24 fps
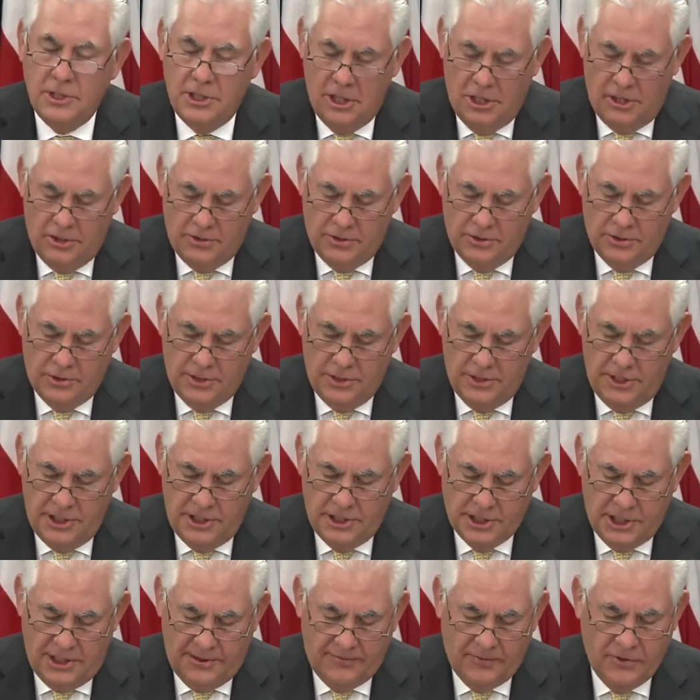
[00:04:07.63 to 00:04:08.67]
donor to
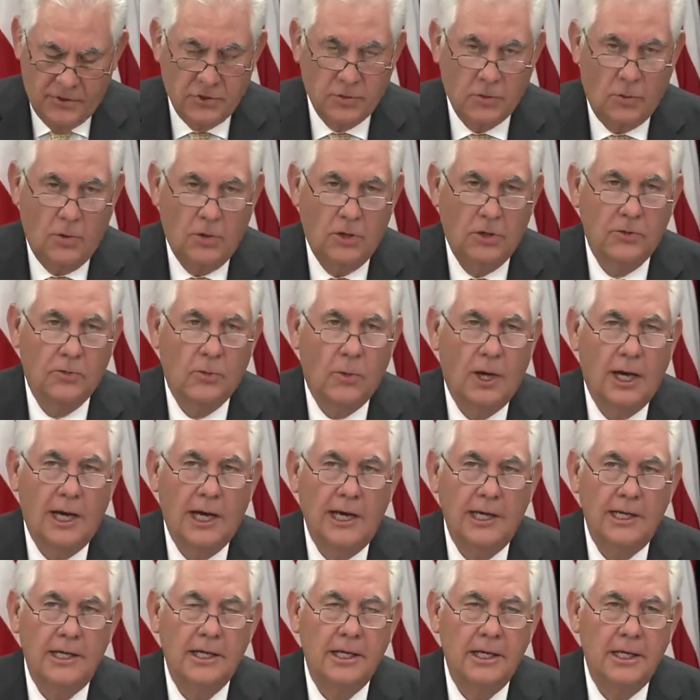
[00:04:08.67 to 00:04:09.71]
these efforts
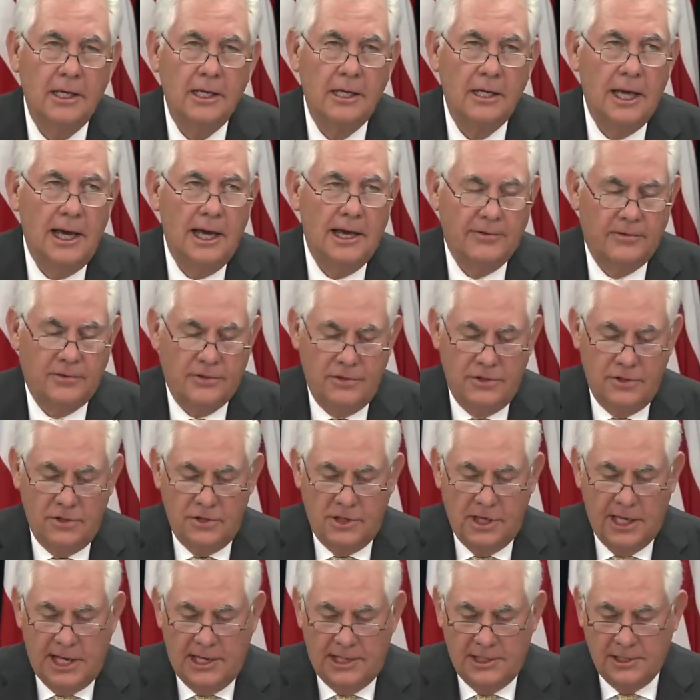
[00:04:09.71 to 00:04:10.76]
worldwide after the
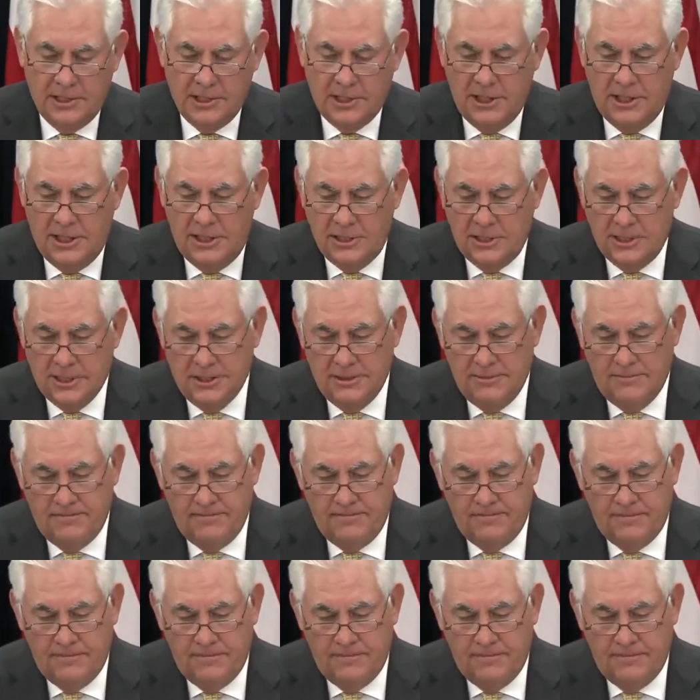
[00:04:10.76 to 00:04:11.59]
United States.